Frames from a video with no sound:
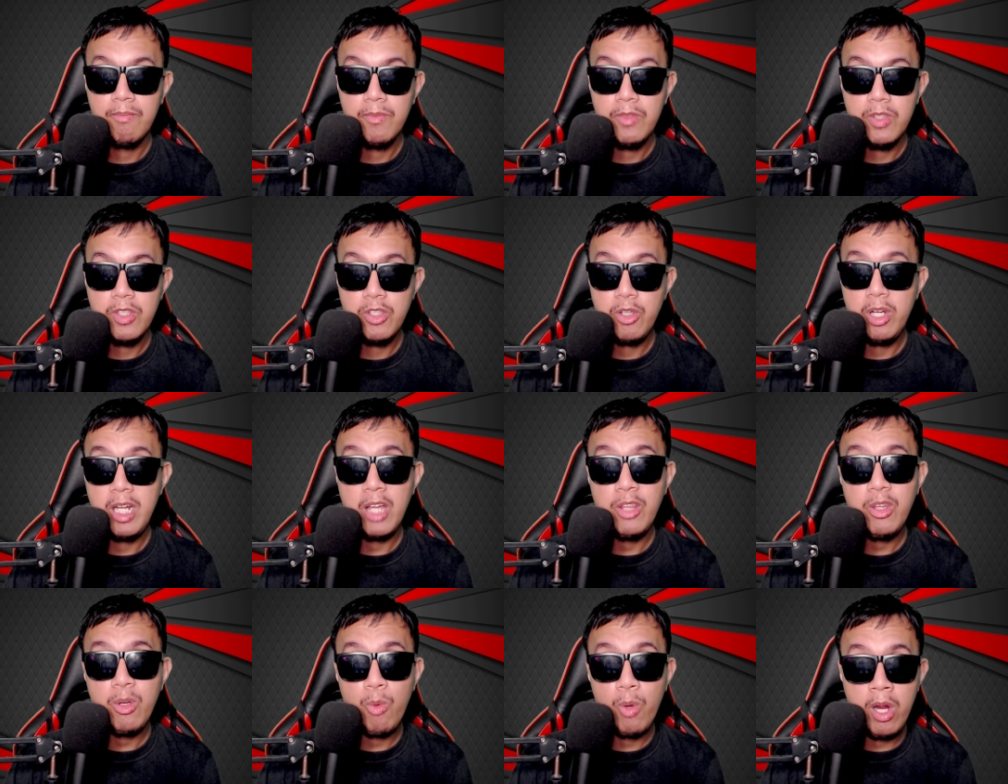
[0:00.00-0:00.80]
So in
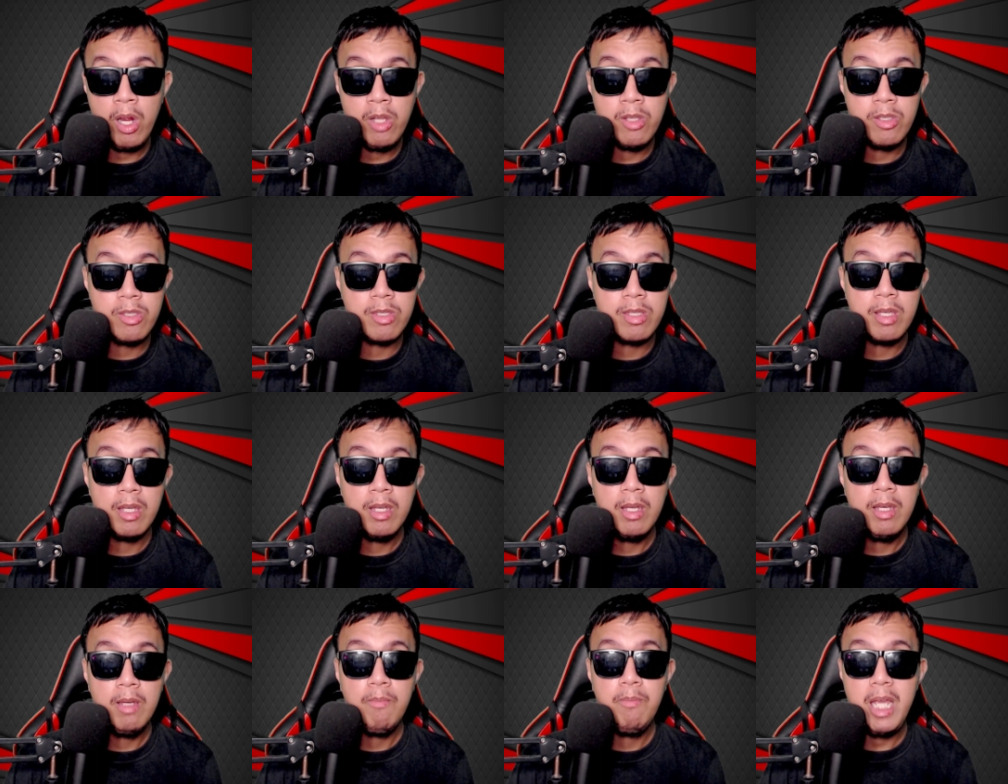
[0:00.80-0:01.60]
other words,
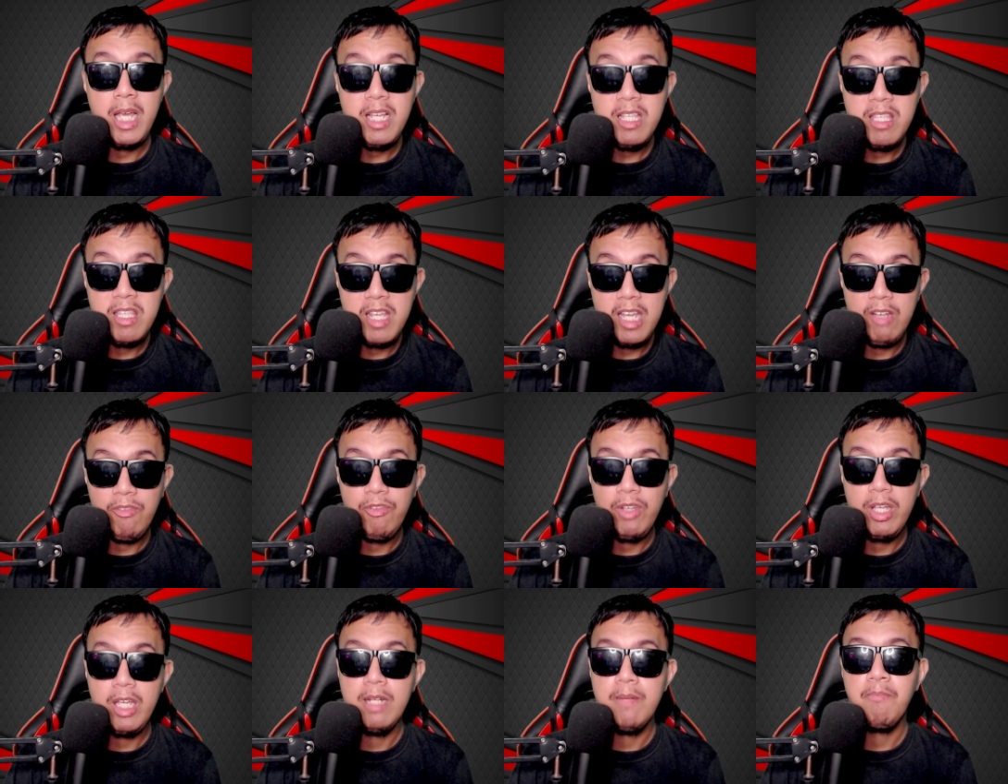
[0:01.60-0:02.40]
play
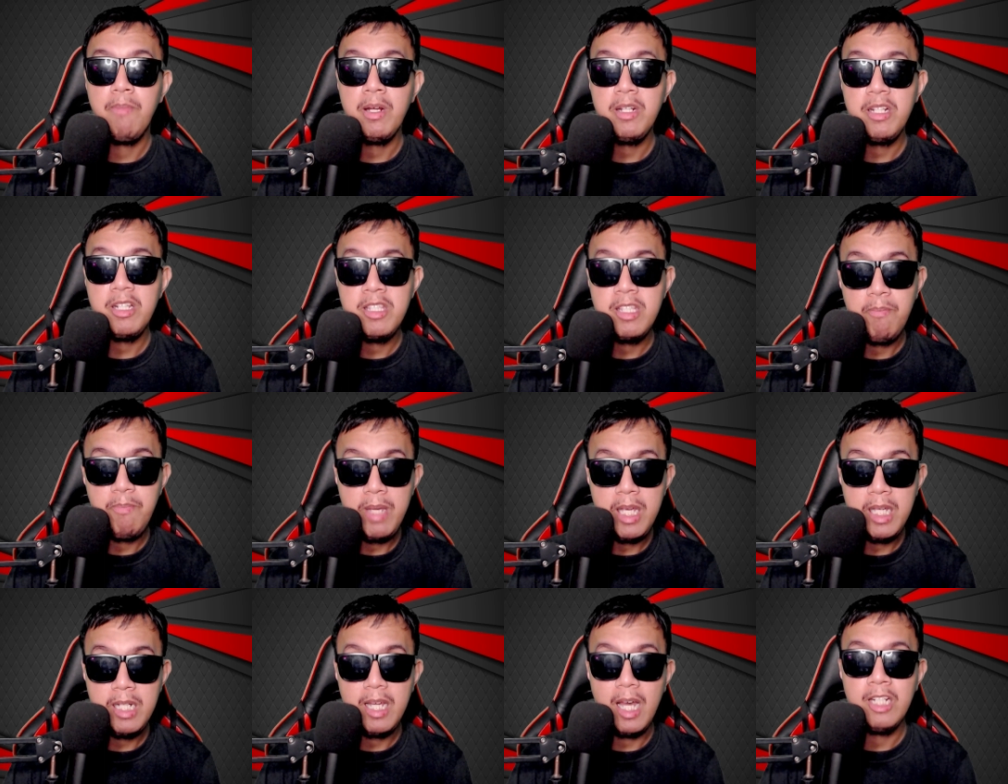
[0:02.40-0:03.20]
safe and
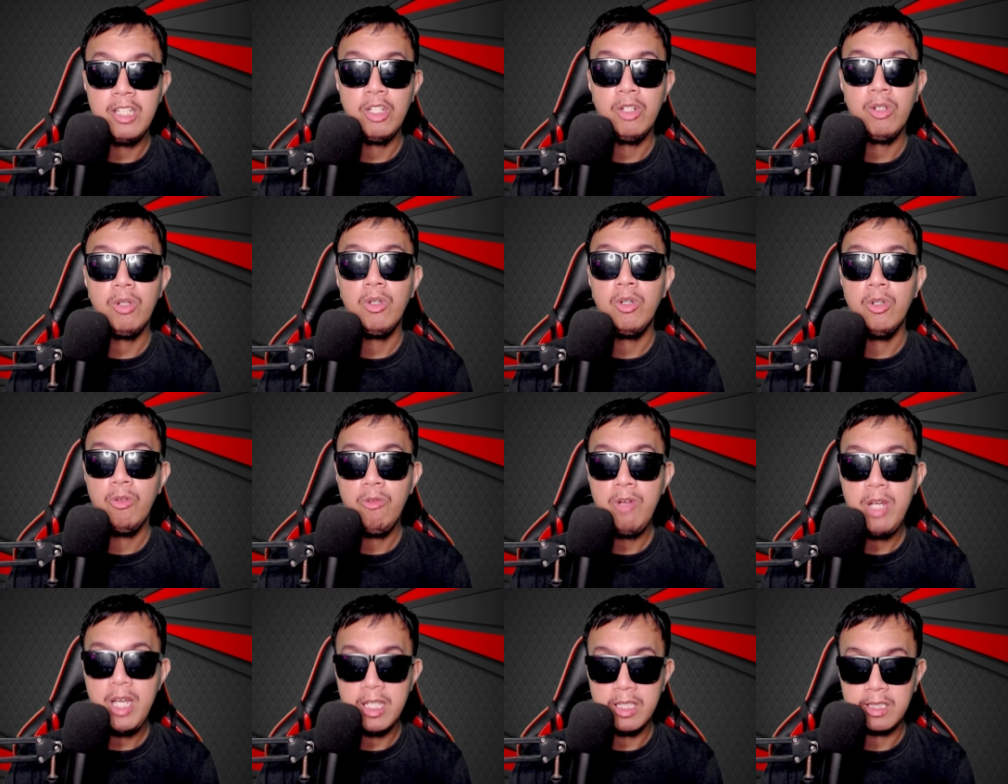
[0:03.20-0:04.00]
participate at your own
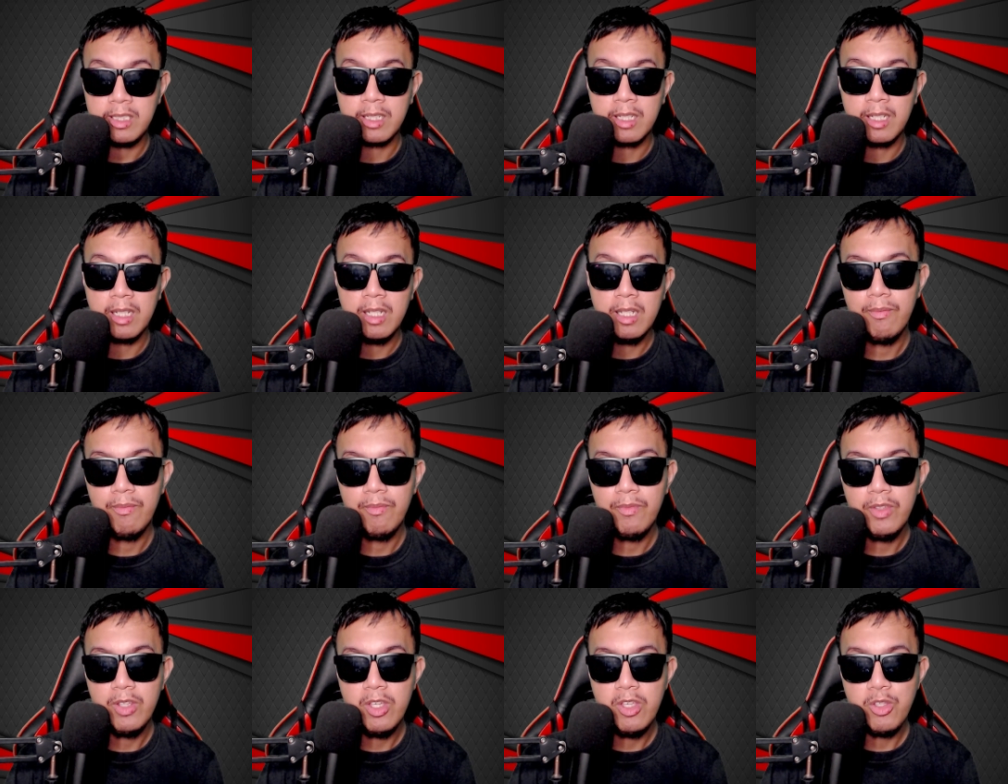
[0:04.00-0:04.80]
risk.
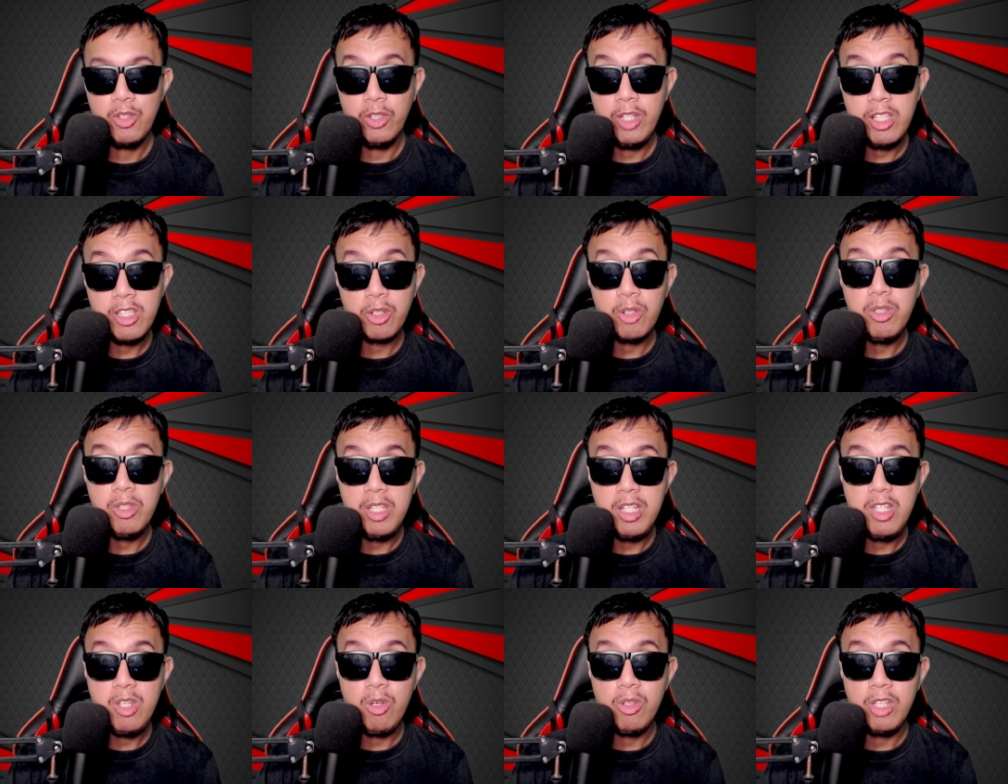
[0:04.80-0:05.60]
So let's
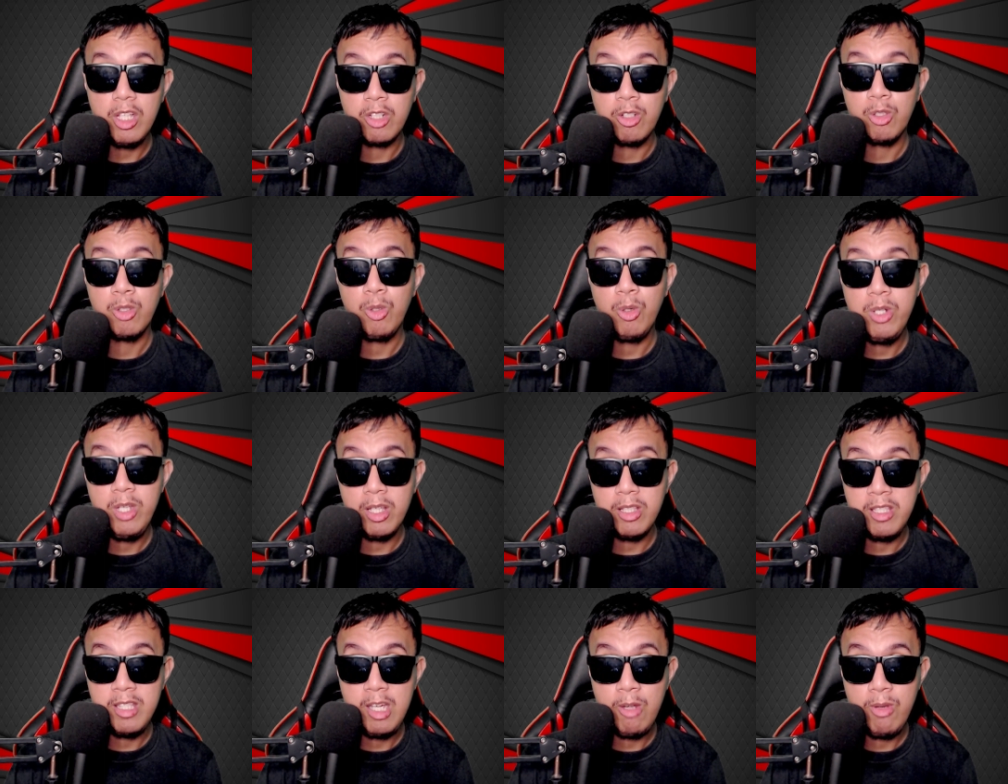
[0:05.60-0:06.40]
continue the
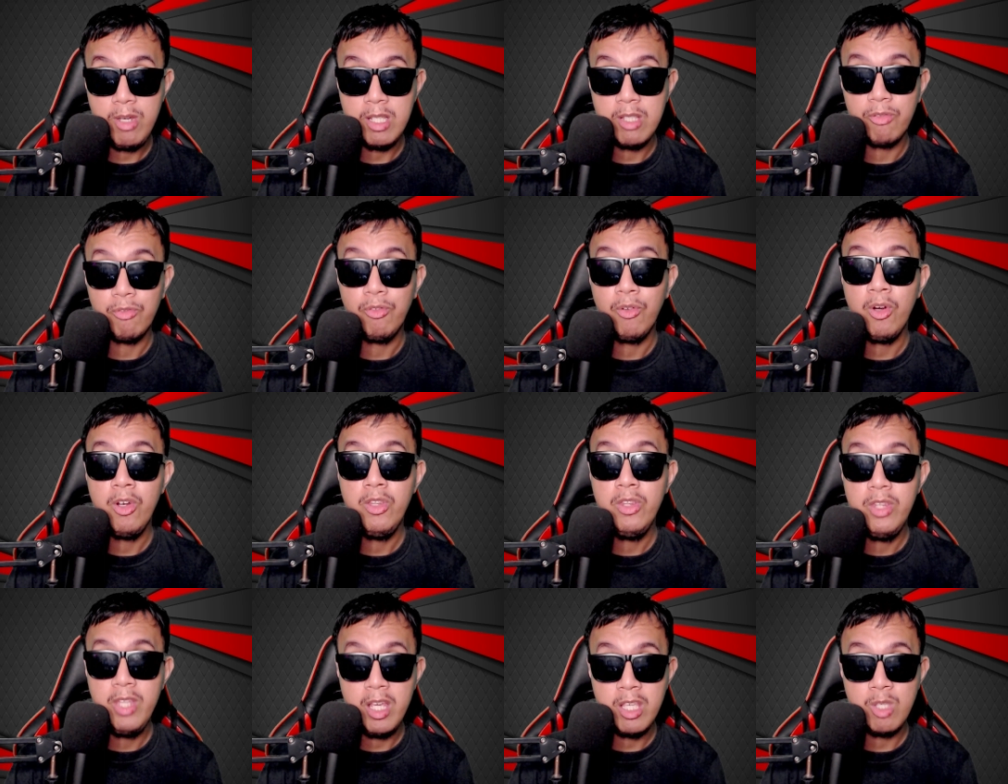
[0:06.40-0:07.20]
tutorial series
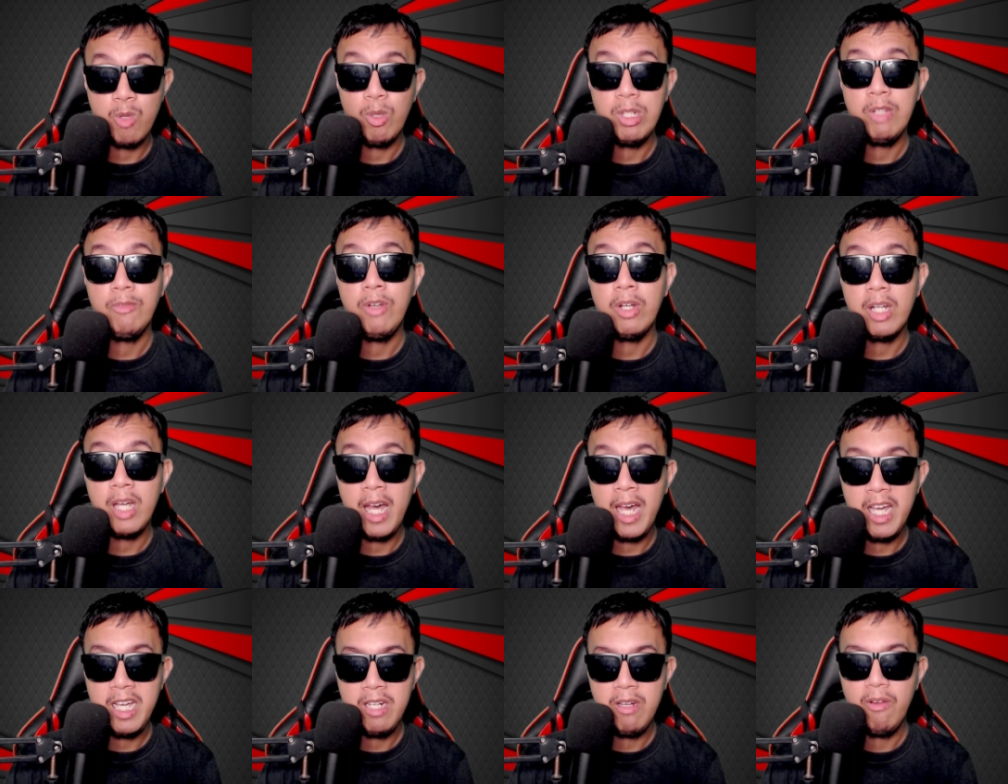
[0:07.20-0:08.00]
for this
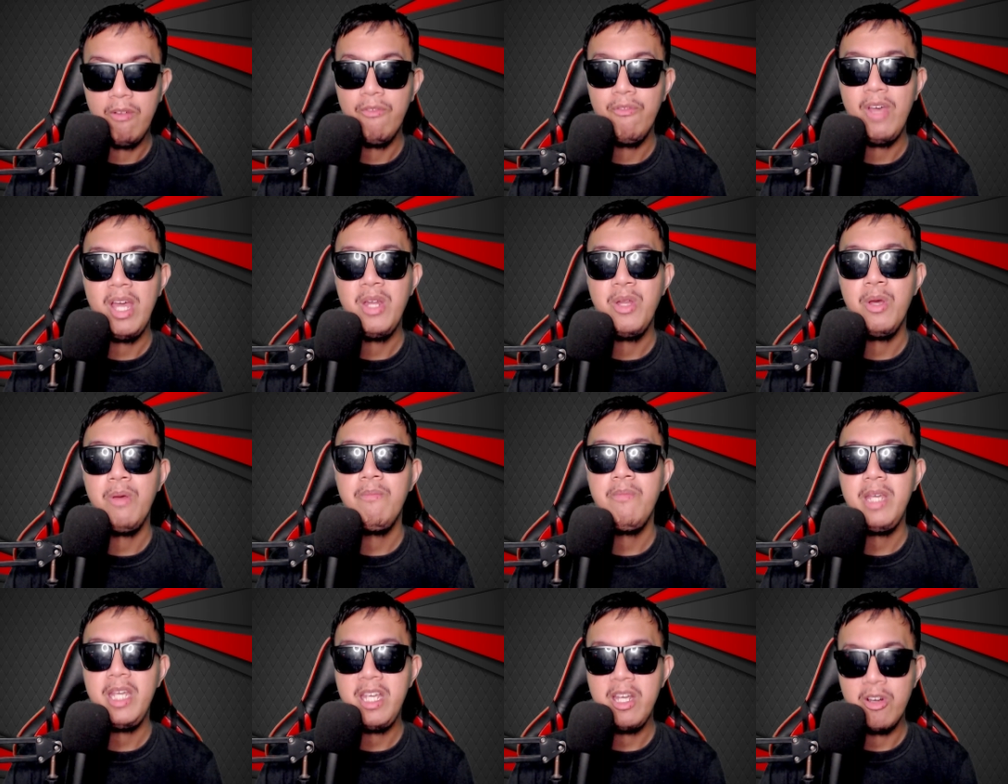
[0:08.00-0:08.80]
one-of-a-kind
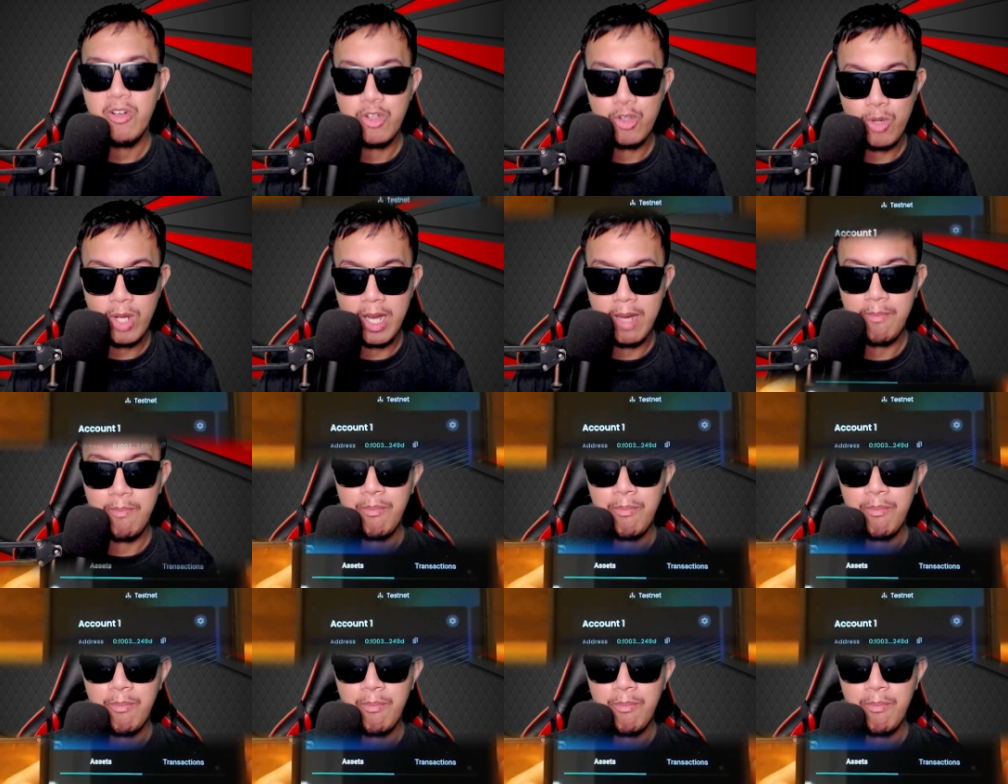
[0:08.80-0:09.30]
Venom airdrop.